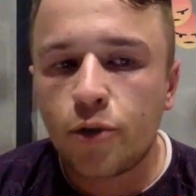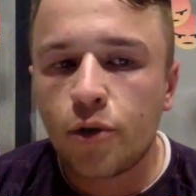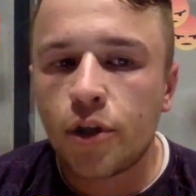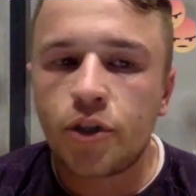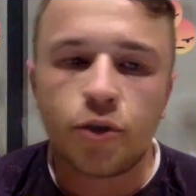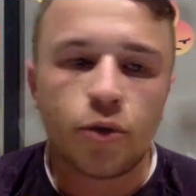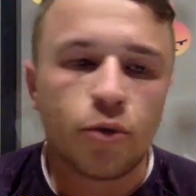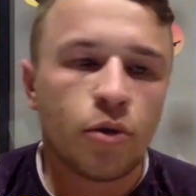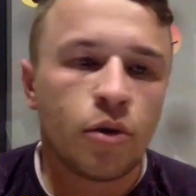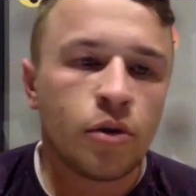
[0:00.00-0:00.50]

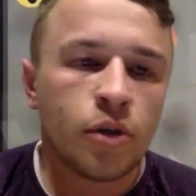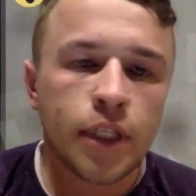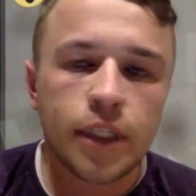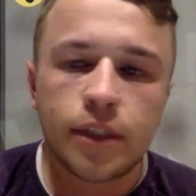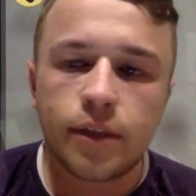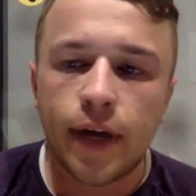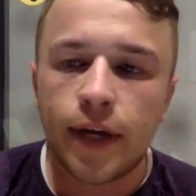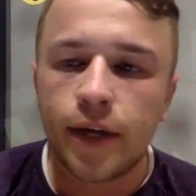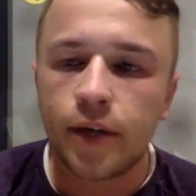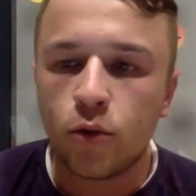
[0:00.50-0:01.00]
search, or
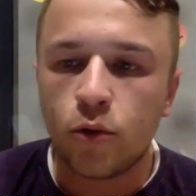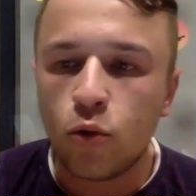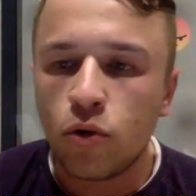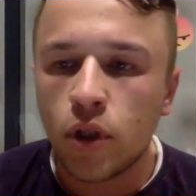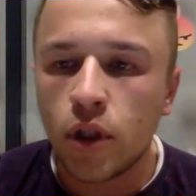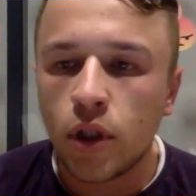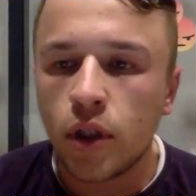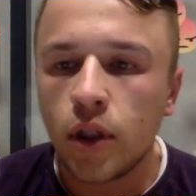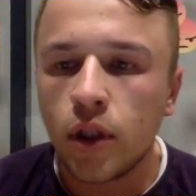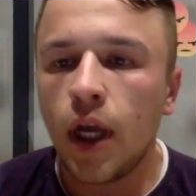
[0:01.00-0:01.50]
X-ray in Google.